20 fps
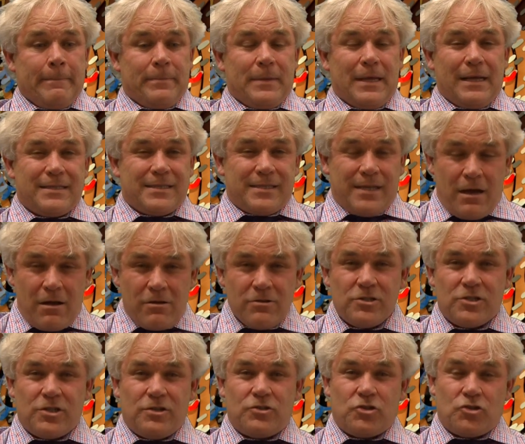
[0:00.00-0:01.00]
It sounds
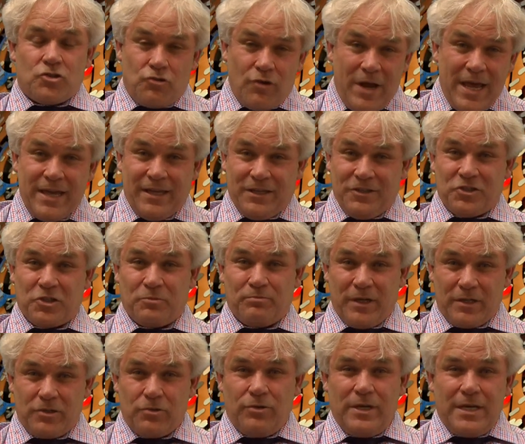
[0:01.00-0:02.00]
strange,
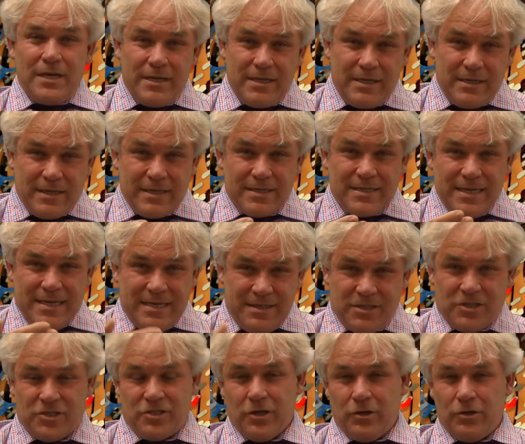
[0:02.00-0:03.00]
but really it is
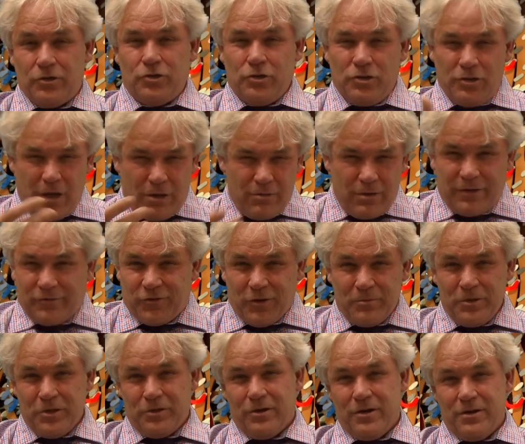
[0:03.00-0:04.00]
so. You know it from
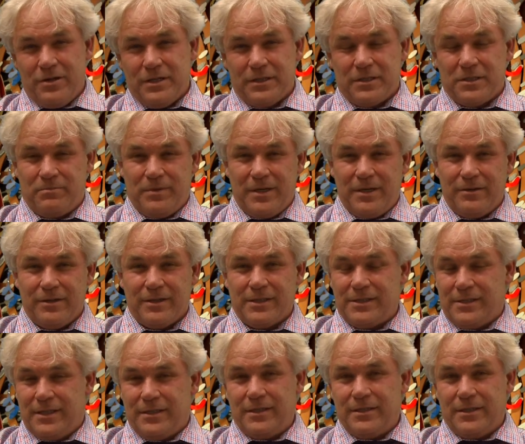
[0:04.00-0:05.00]
your own experience
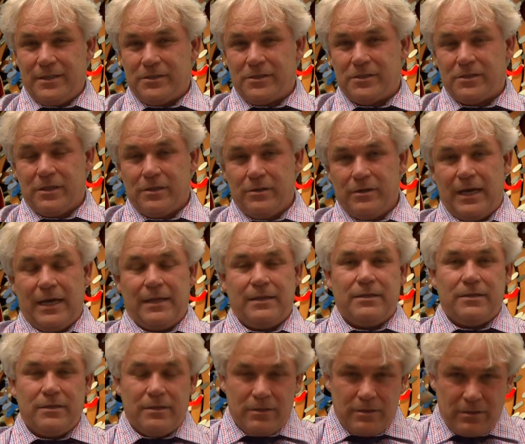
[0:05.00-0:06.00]
that it is so, and
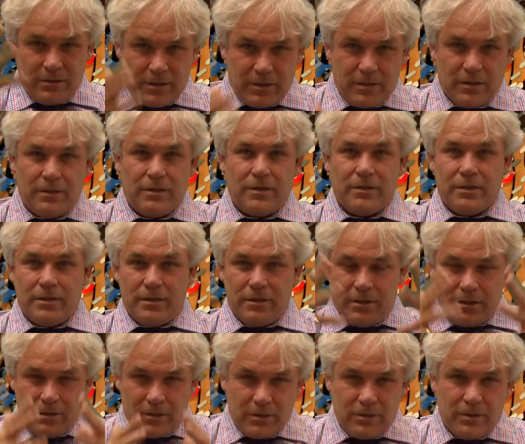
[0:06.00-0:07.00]
the, the, the, the,
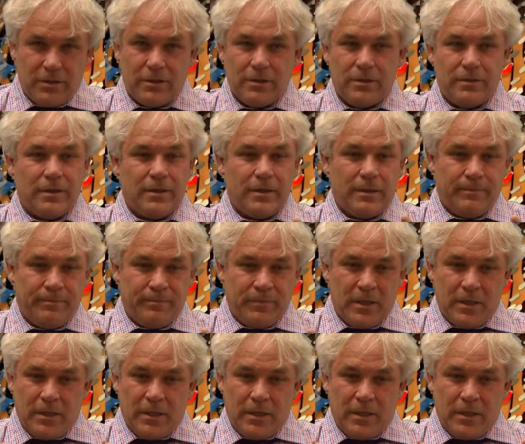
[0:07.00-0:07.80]
the, the um,